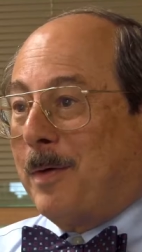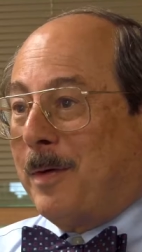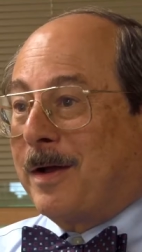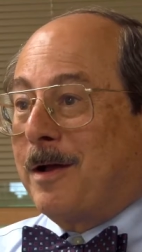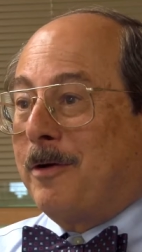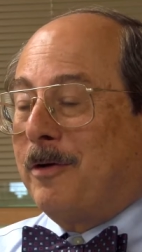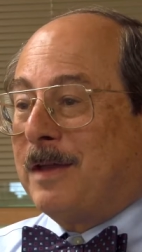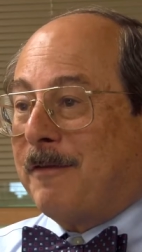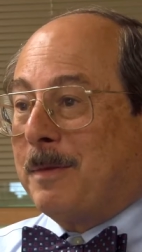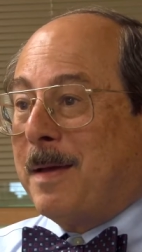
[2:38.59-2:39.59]
Well, gun owners
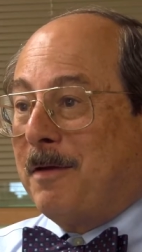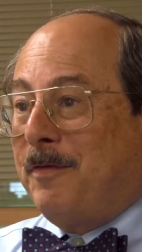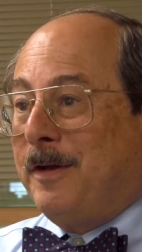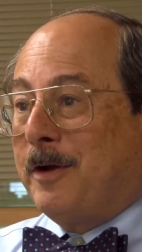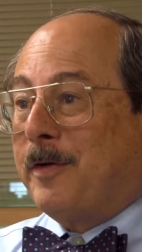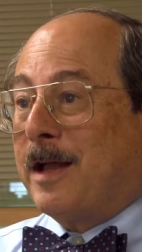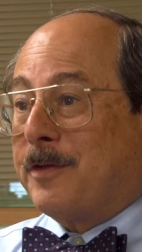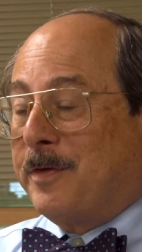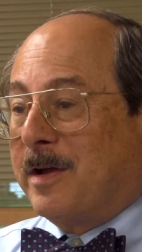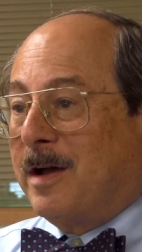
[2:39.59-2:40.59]
have to pay a fee to
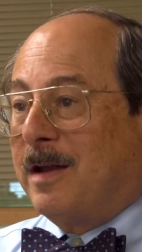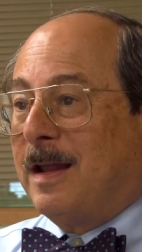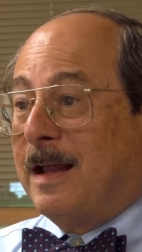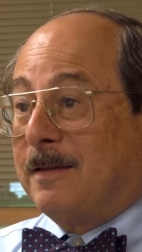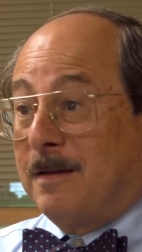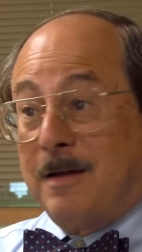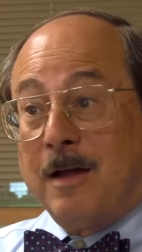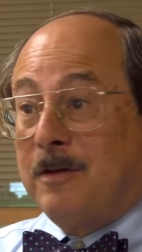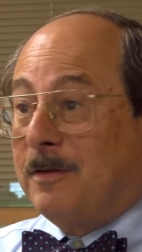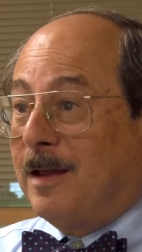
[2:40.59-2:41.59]
transfer a gun, and it's
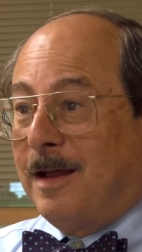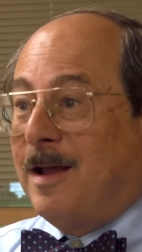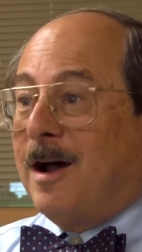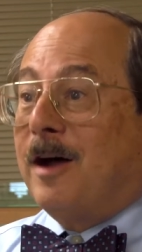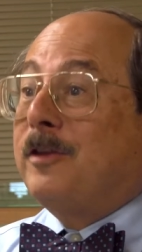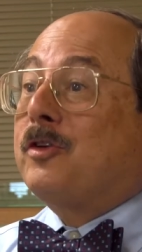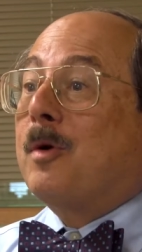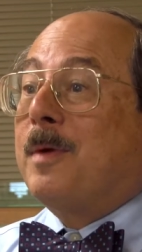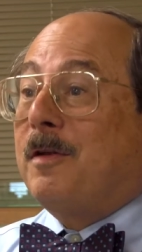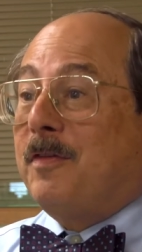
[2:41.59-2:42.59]
an
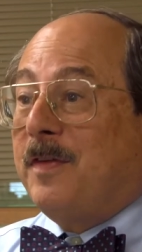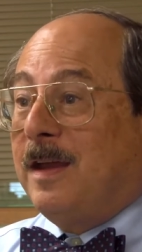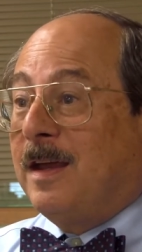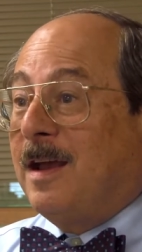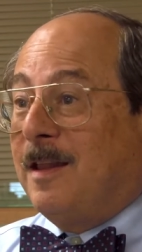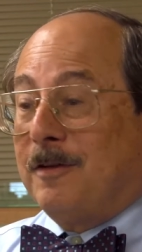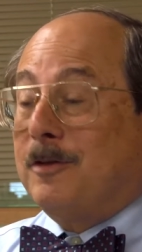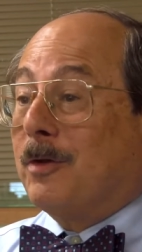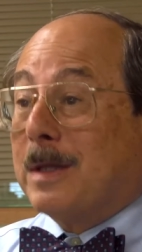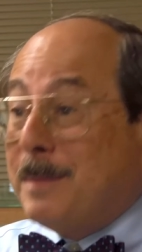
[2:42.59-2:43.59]
undetermined fee, and there's
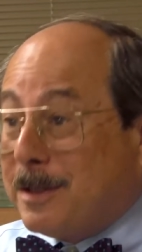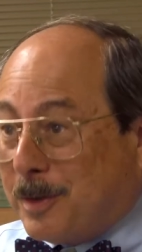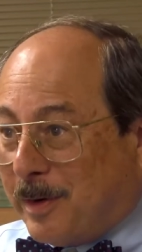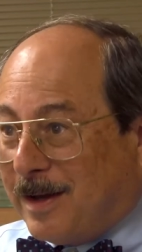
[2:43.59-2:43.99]
no limit to